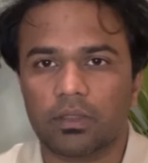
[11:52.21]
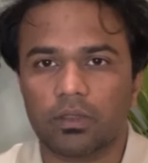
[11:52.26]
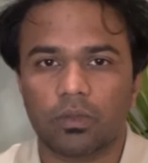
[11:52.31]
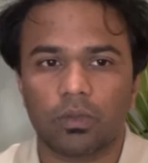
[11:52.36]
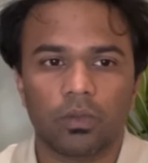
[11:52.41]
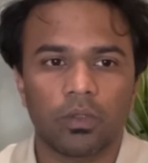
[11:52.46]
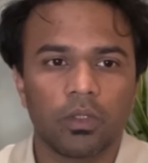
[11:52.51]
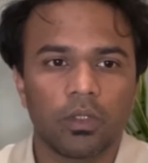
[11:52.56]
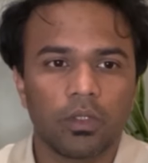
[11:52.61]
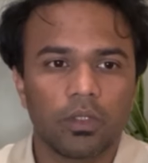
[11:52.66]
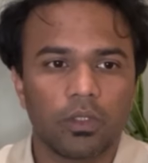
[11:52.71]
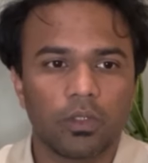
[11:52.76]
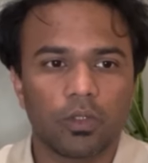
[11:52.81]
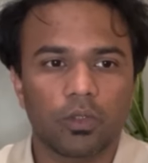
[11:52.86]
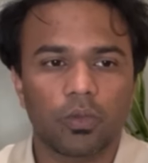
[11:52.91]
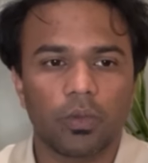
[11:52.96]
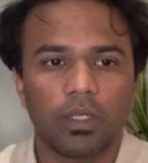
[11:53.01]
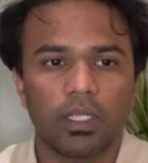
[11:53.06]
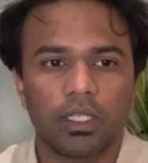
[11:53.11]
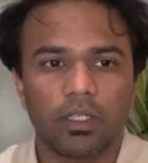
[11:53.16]
So
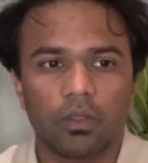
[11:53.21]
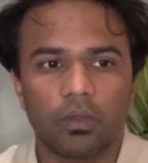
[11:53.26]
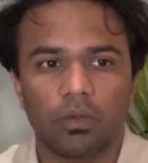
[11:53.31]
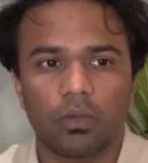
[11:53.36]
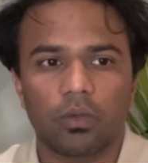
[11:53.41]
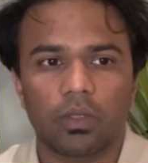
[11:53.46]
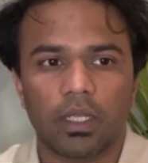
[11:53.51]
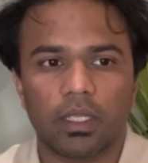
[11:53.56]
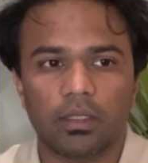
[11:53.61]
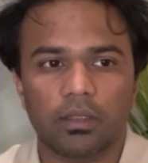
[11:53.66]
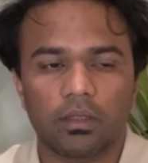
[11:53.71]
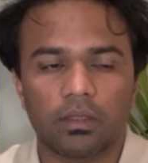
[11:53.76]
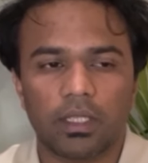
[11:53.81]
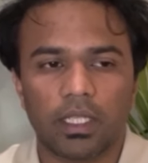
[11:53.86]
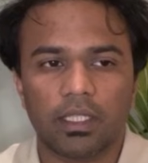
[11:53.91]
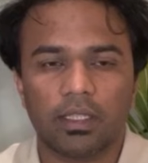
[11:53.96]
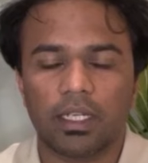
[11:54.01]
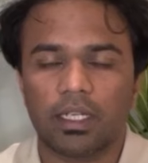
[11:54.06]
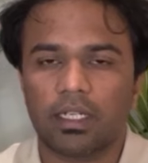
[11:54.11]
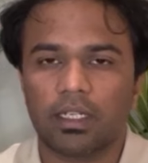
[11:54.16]
usually you can
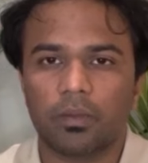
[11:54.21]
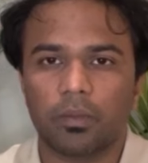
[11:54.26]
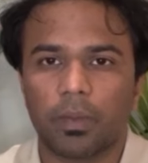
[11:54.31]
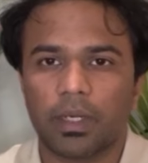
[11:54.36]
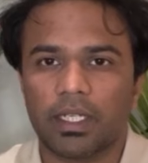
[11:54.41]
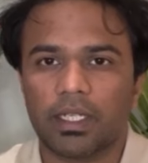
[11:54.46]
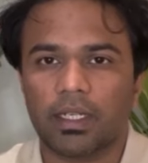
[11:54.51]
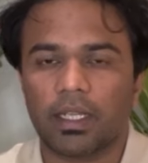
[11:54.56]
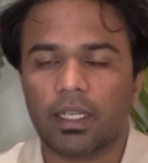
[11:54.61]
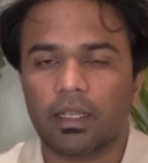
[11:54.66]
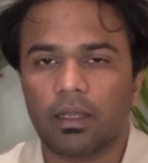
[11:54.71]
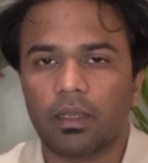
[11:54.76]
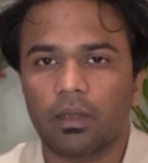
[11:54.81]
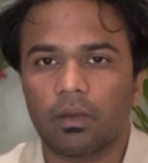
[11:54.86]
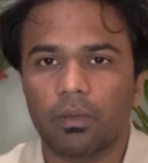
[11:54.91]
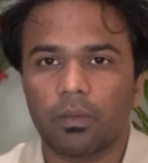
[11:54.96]
think that it might take